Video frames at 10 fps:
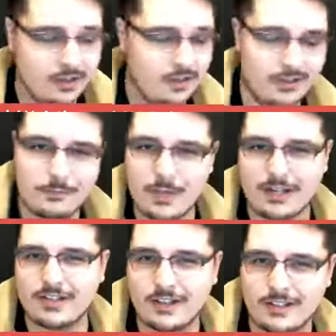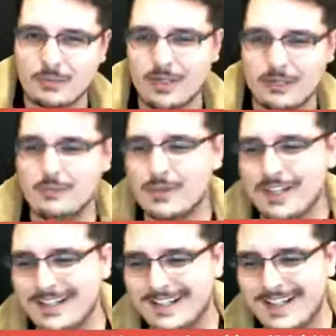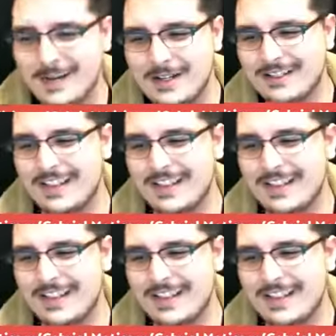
I saw somebody comment